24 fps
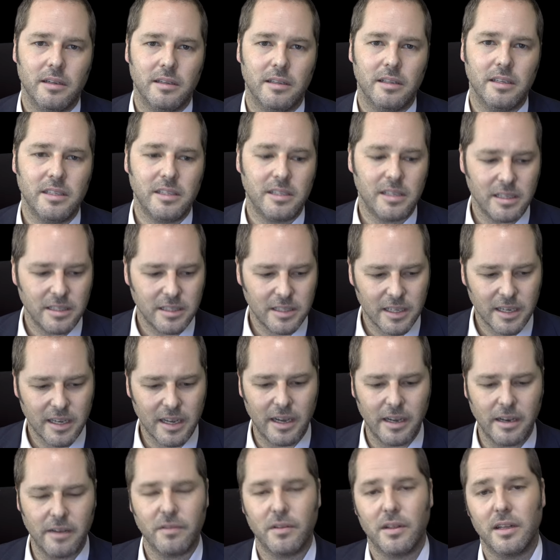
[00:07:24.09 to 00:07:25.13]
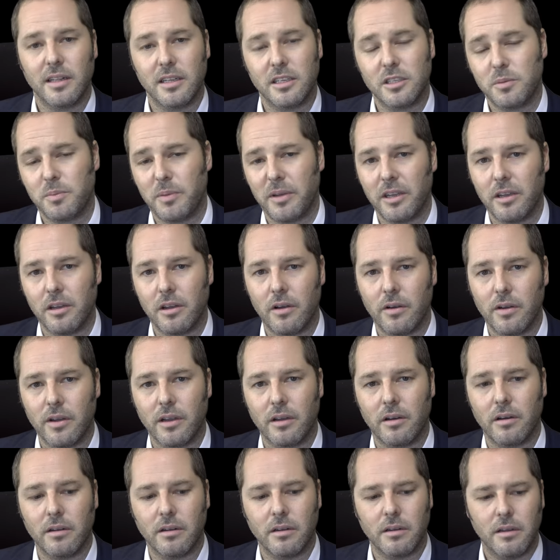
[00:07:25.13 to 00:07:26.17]
This is the kind of thing that's been going
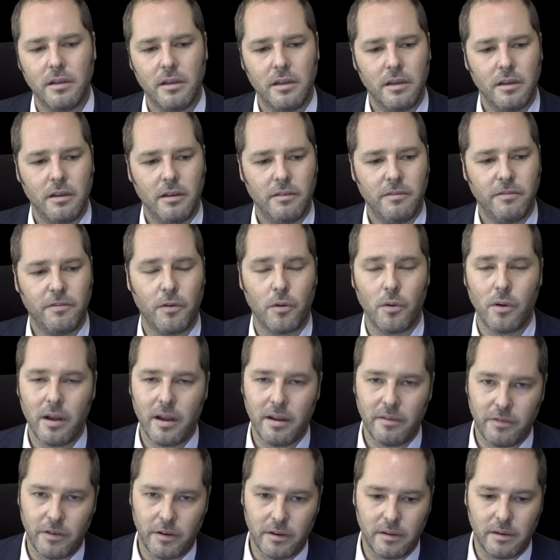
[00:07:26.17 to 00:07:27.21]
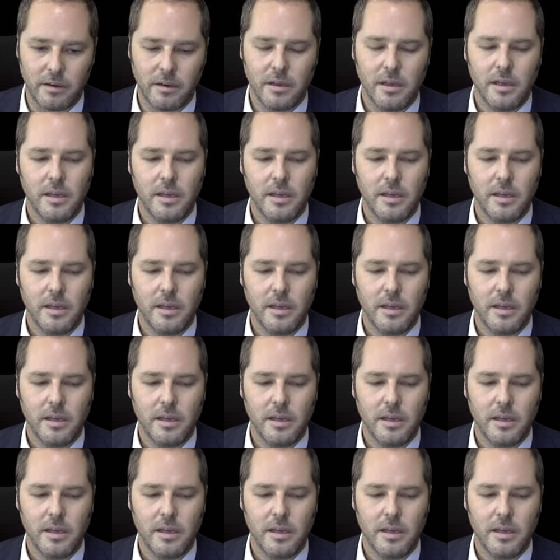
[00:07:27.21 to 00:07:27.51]
on forever.